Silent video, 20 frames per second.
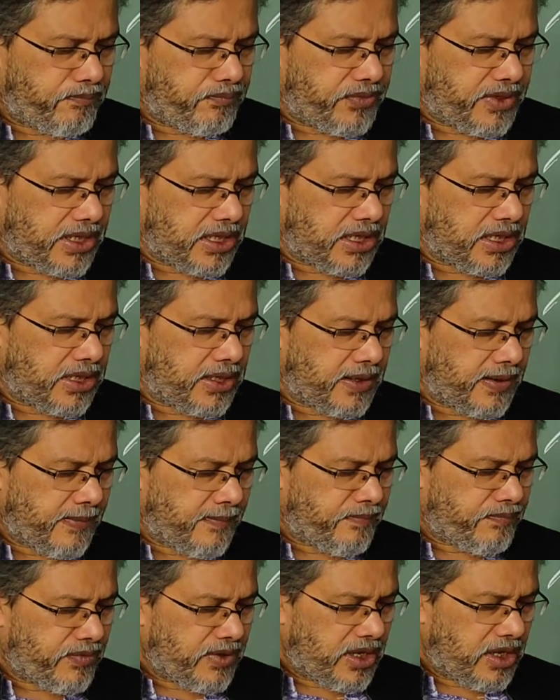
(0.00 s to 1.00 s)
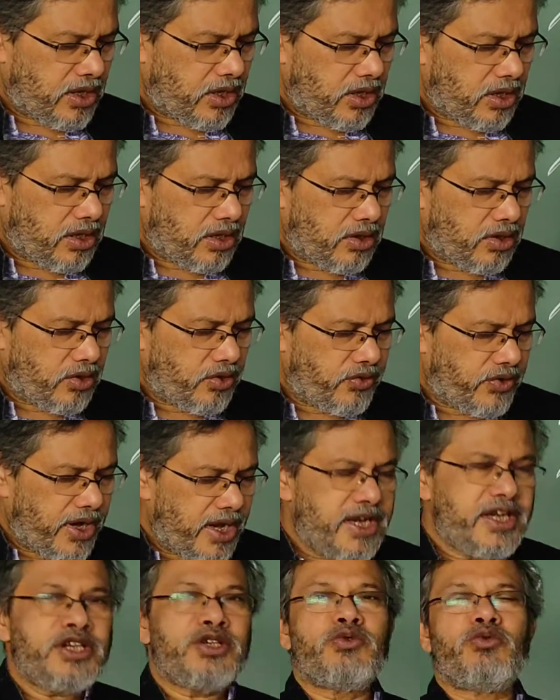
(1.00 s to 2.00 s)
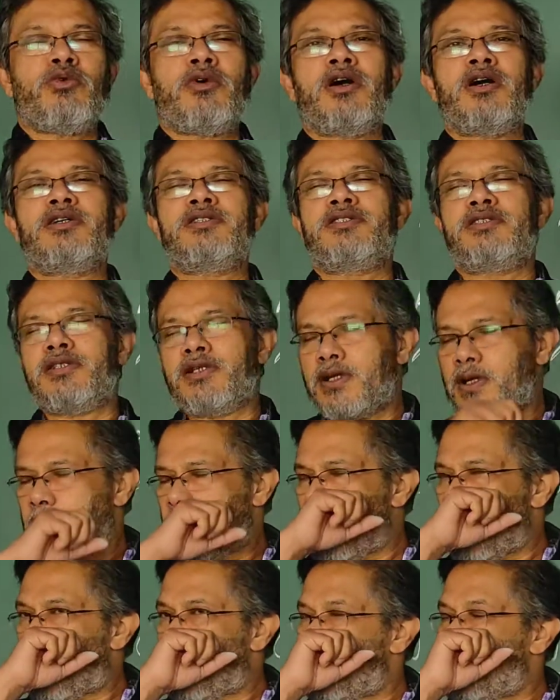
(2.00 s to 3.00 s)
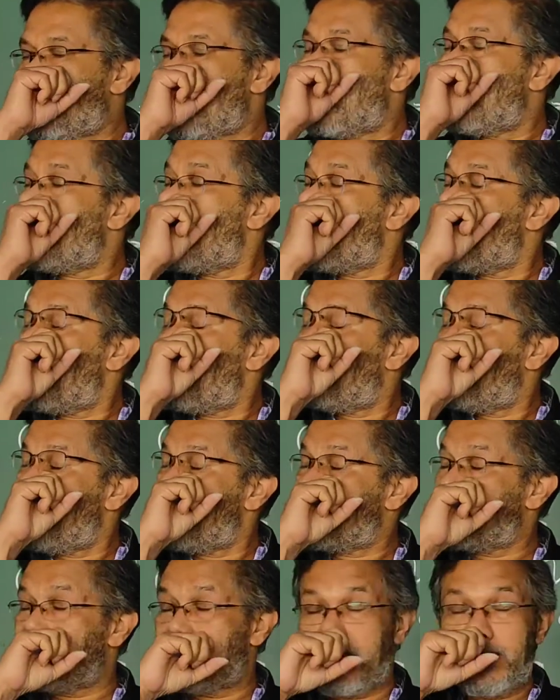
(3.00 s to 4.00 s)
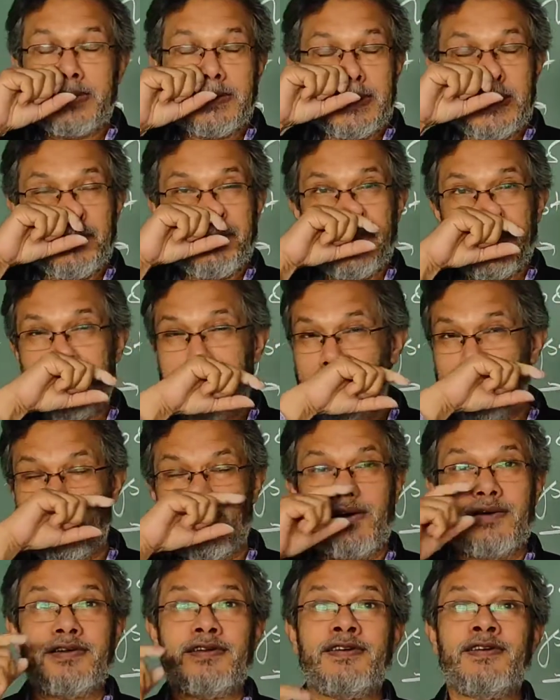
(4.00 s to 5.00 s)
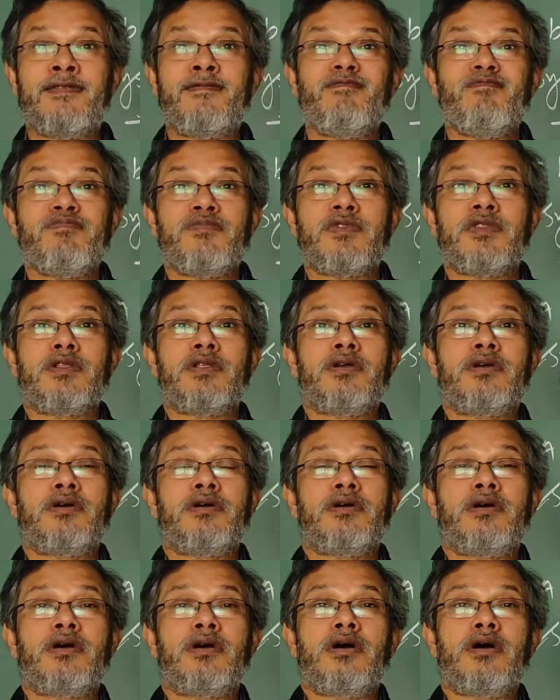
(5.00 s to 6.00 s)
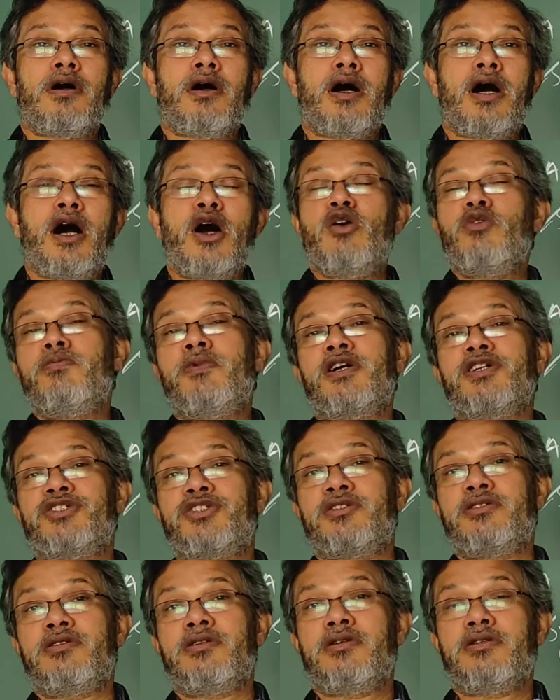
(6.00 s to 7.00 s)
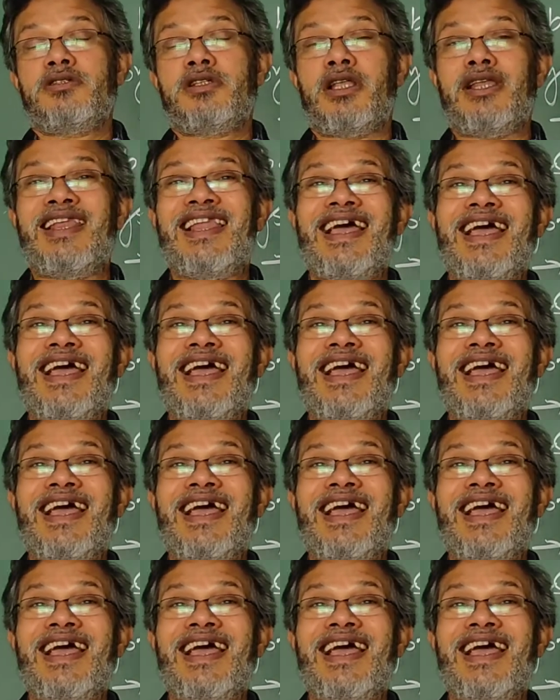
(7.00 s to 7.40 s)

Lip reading: their rent was determined fixed depending on how much the